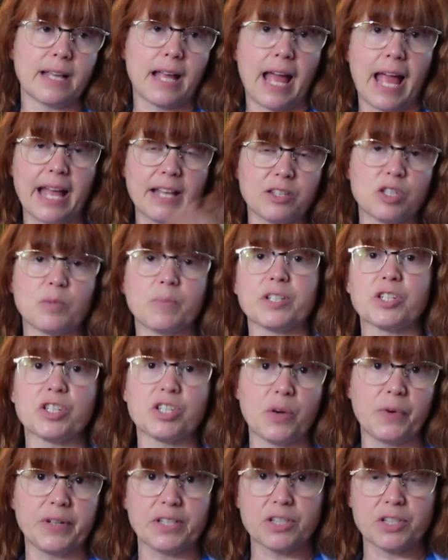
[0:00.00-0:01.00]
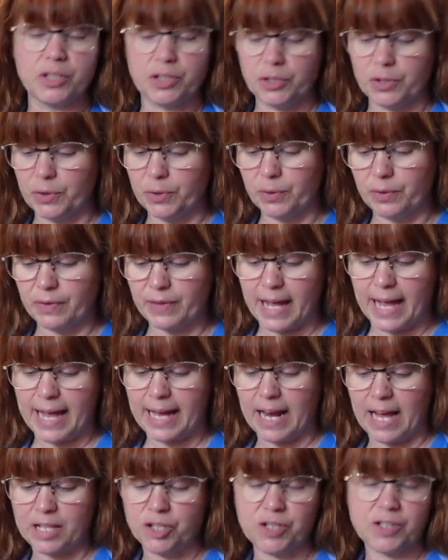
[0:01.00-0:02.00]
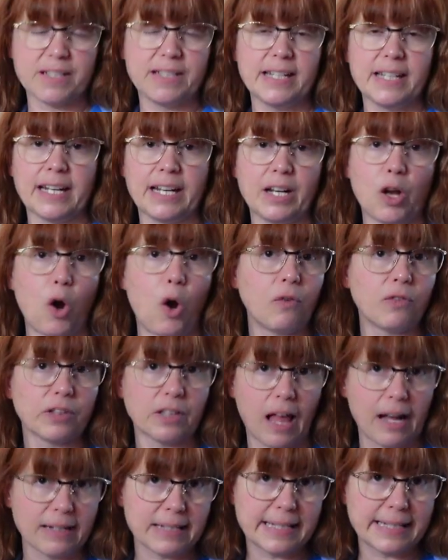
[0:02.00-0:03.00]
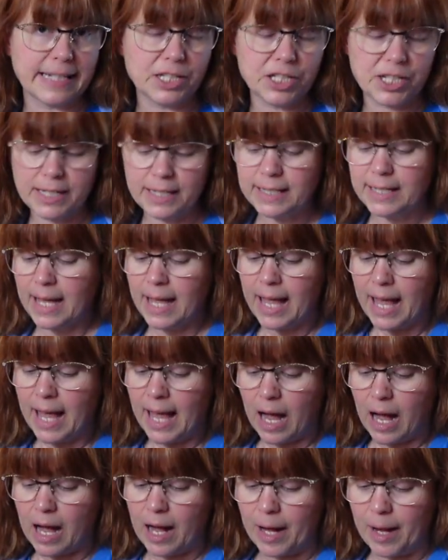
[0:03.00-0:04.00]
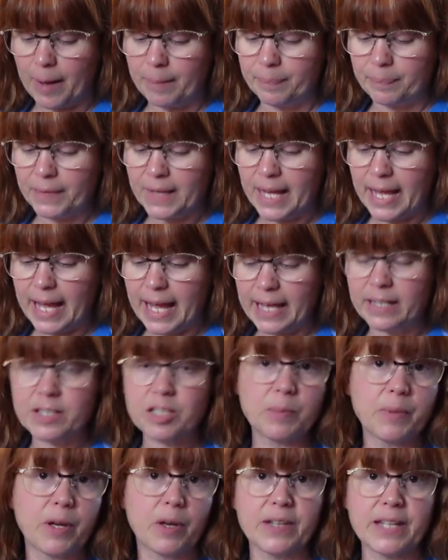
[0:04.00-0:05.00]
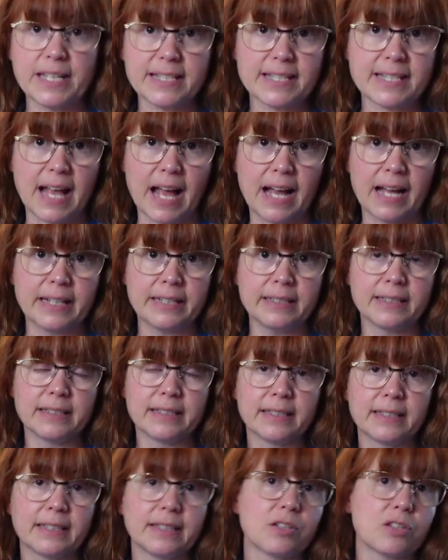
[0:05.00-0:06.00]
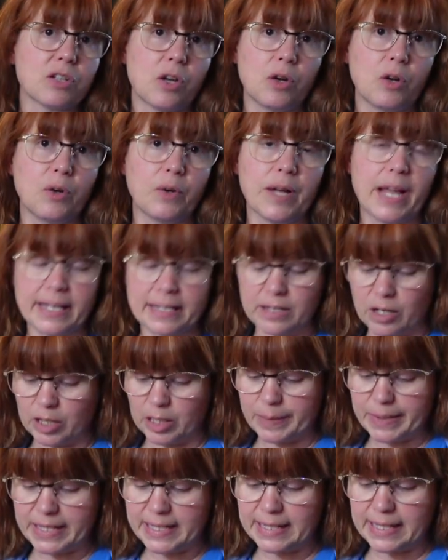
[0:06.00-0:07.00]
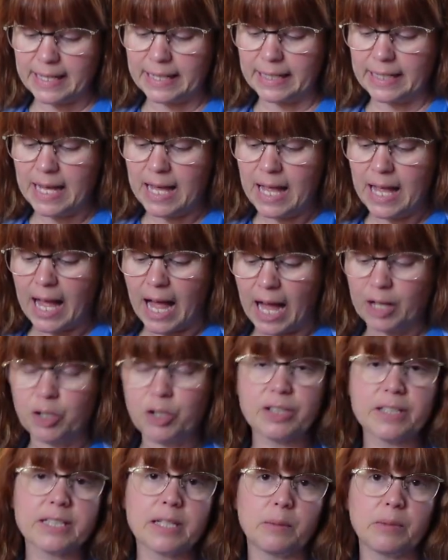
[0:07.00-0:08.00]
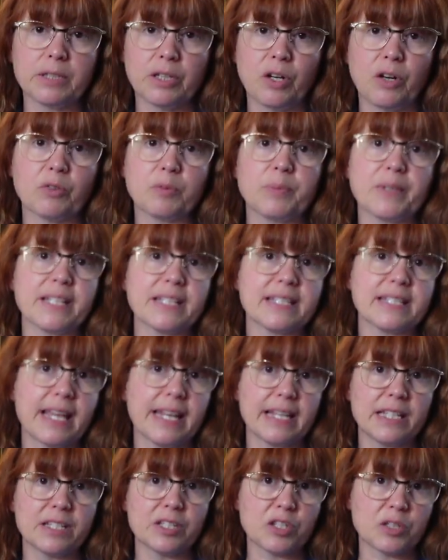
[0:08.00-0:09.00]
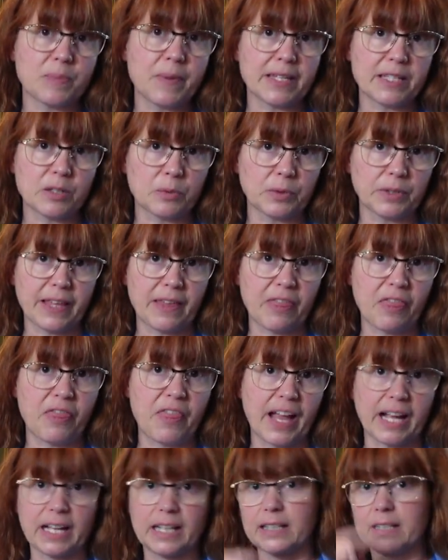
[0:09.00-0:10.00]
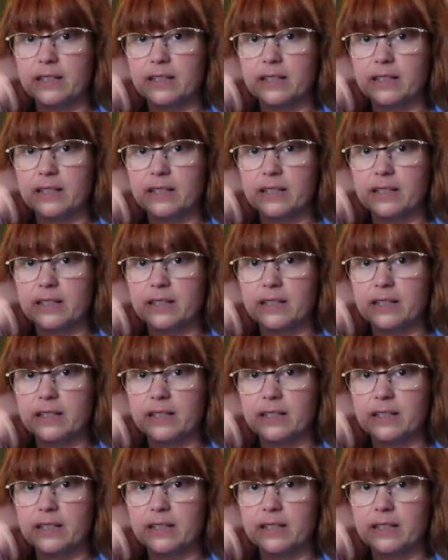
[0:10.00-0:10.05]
had so much sewing to do that I just didn't overlock stitch it. And it's gonna be on the inside, so it's not gonna be seen. I couldn't double it over because then it just makes it really thick.